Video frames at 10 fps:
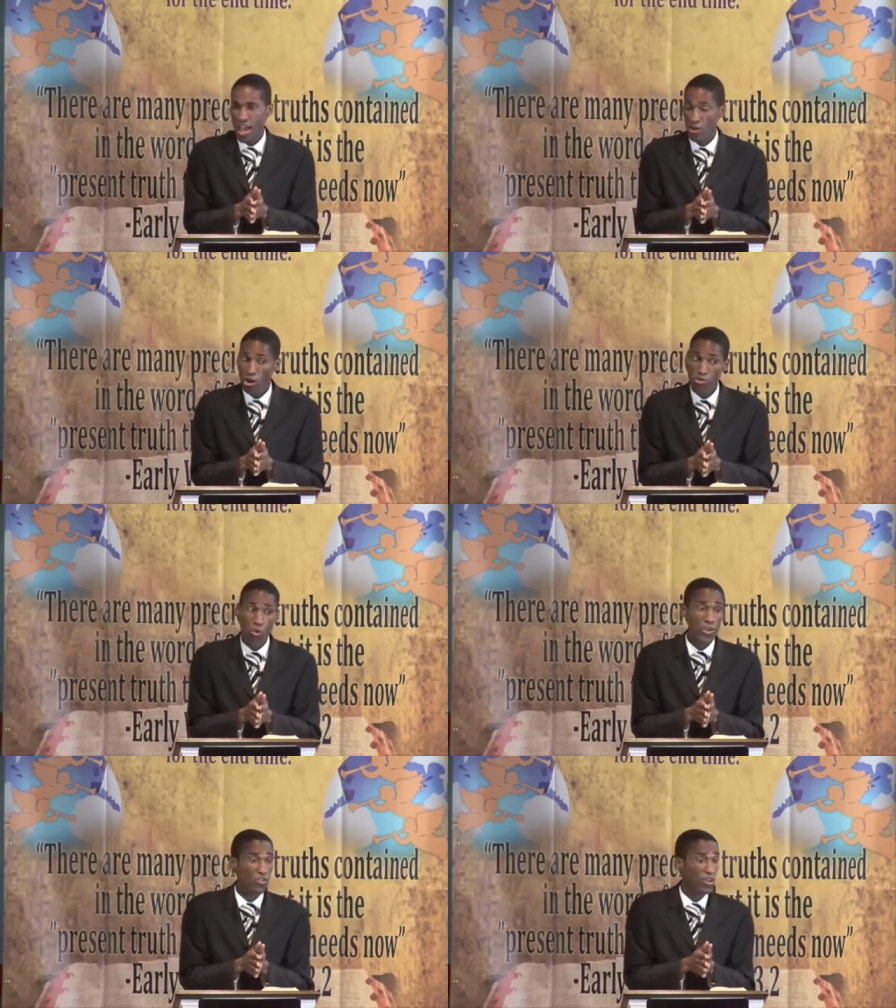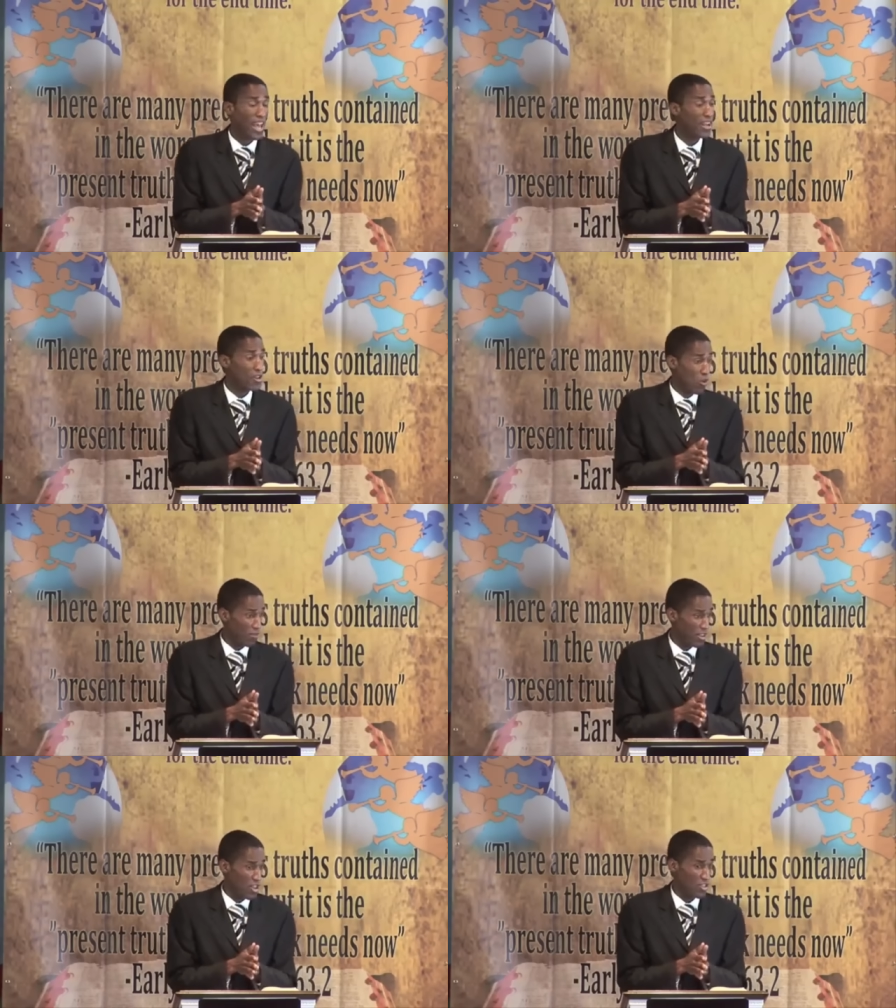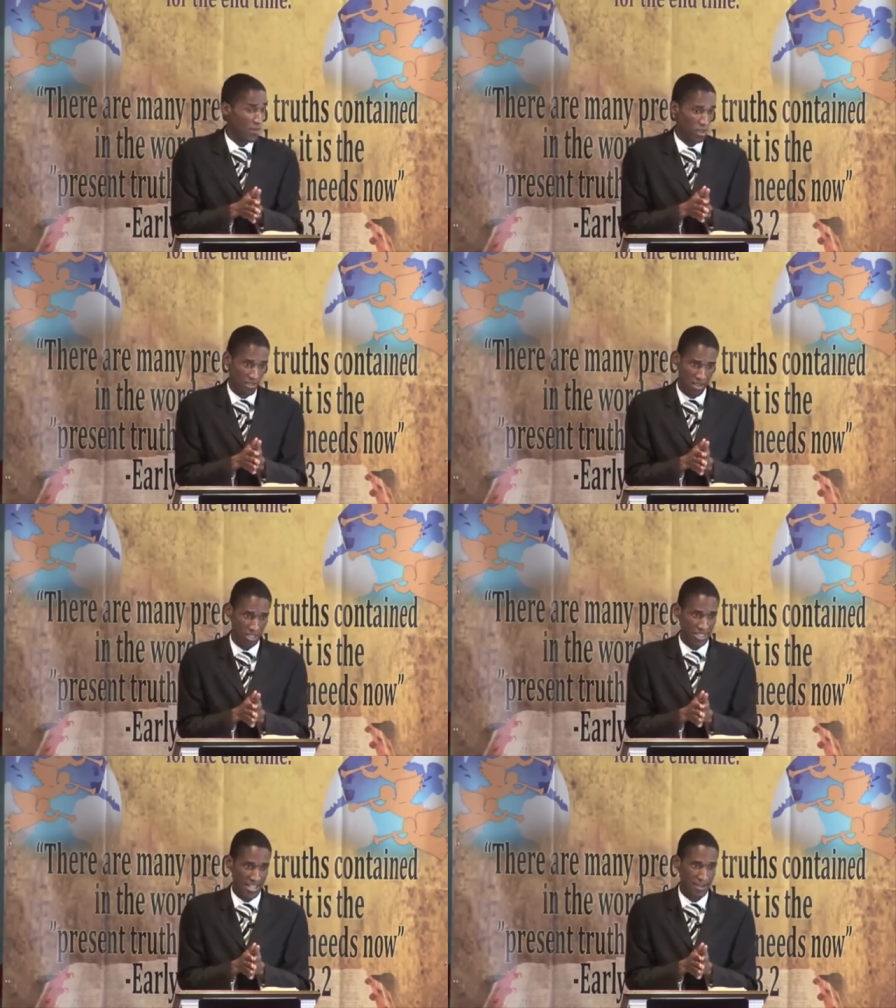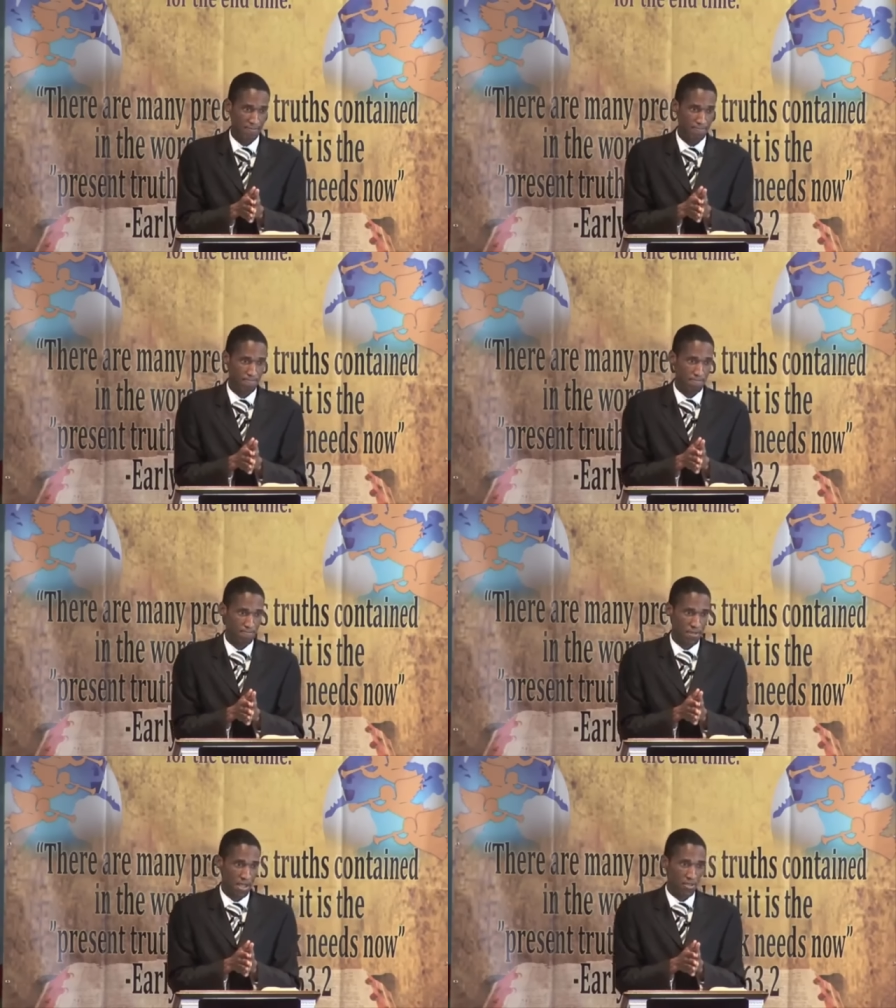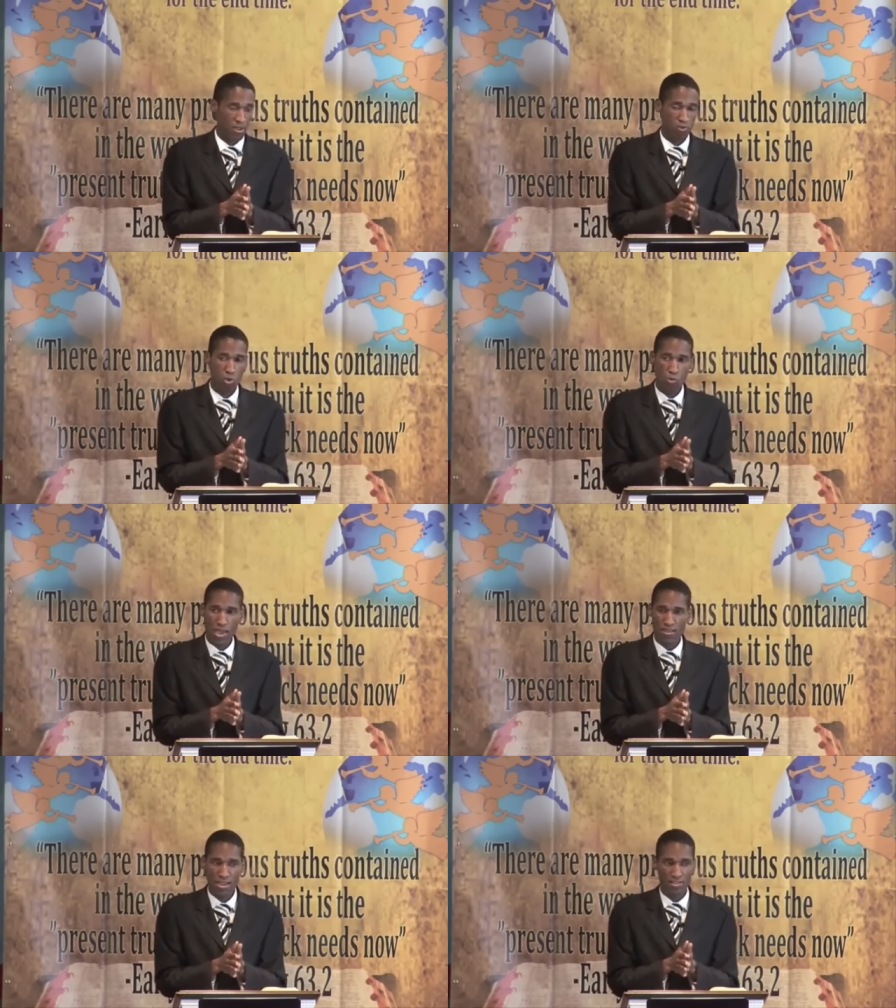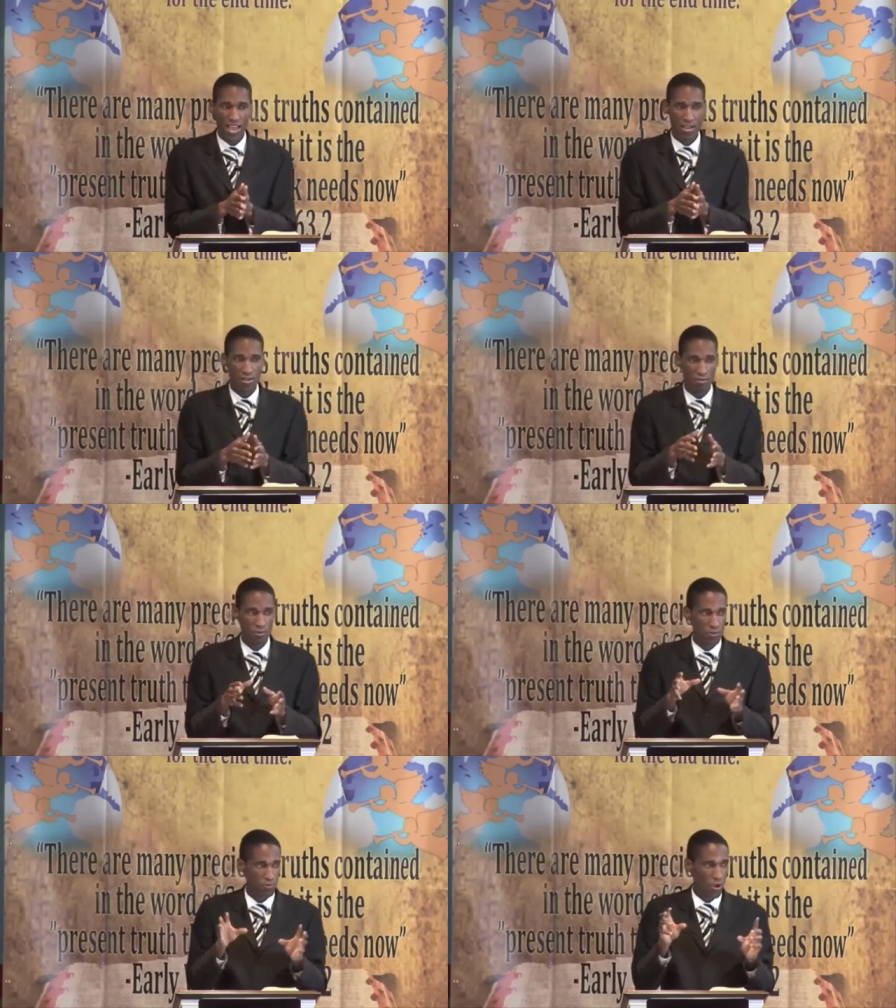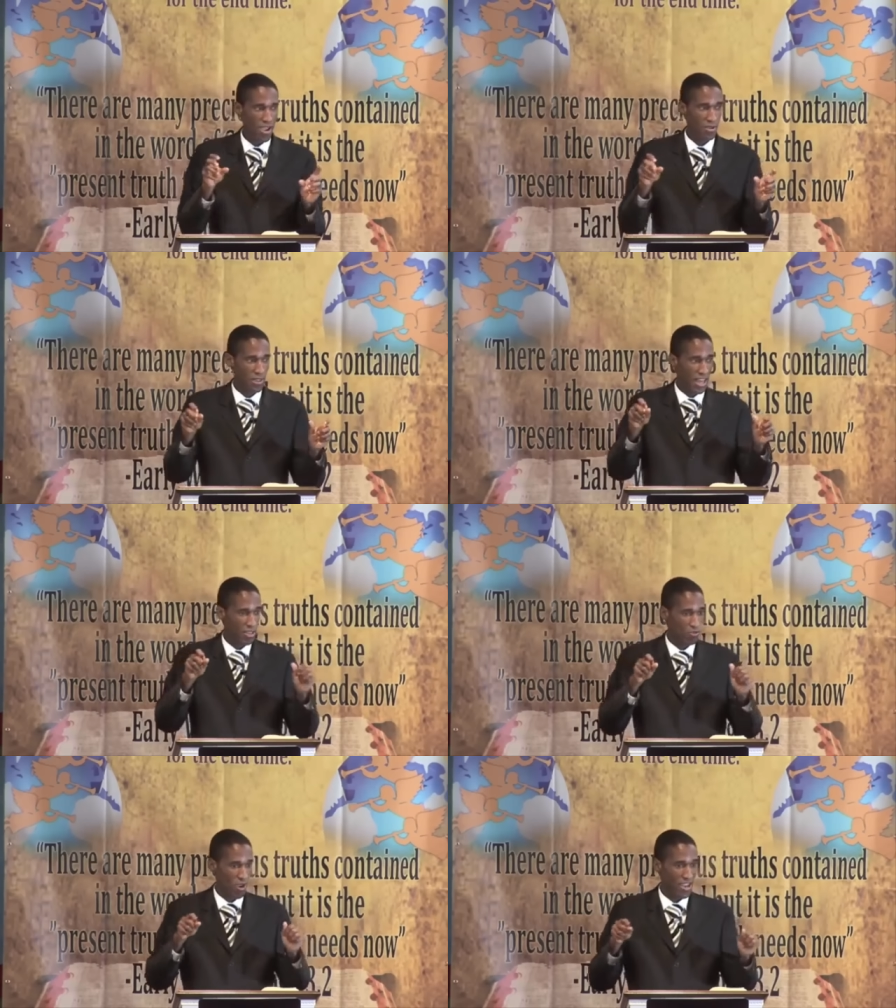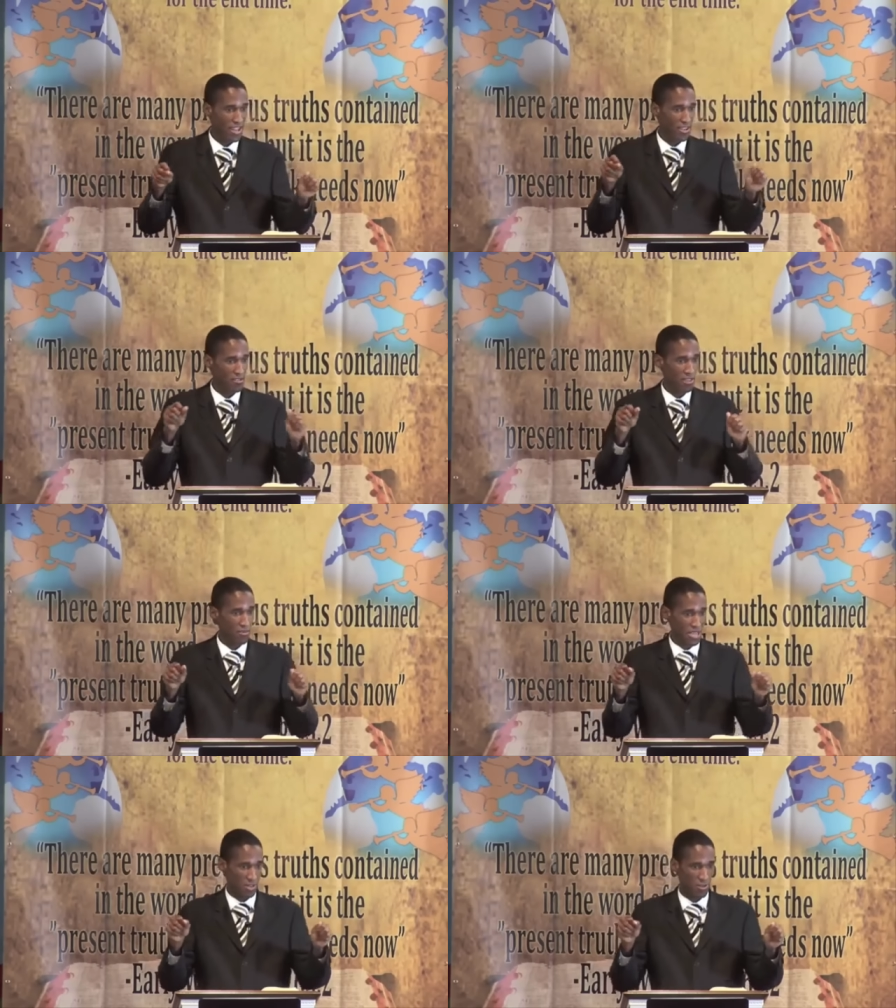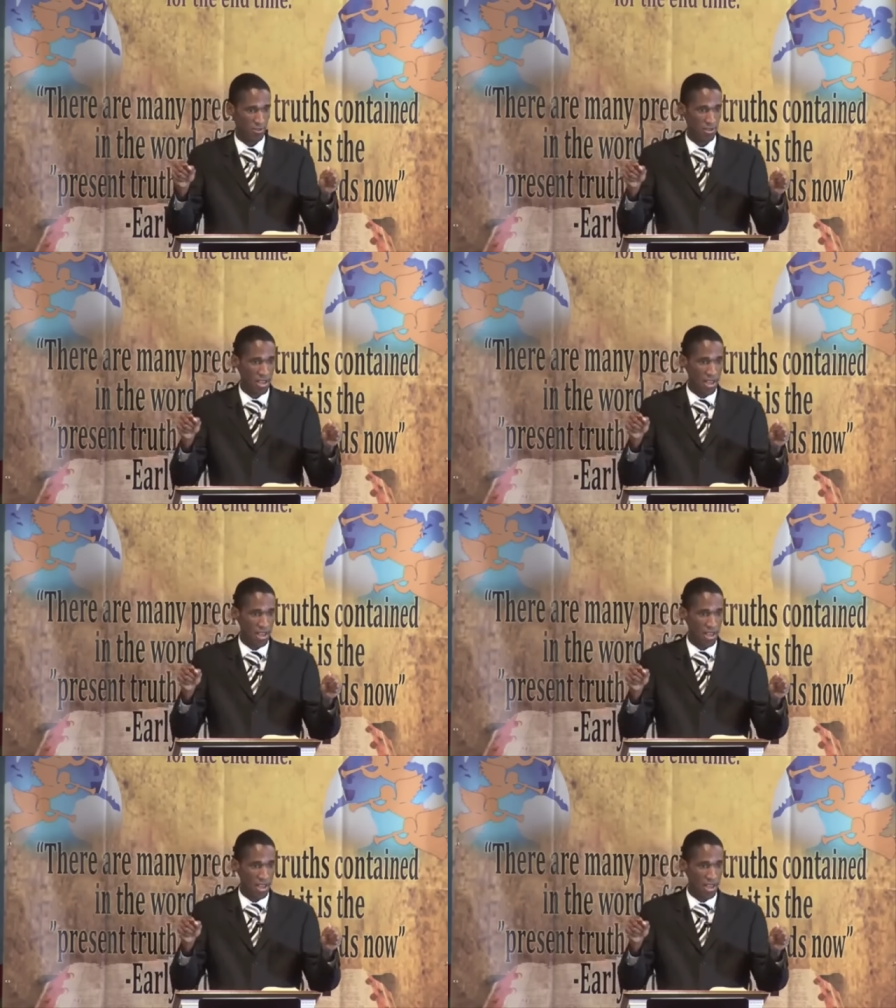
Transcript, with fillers: And also we saw that in Revelation chapter 17. The woman that, right, that is riding the beast.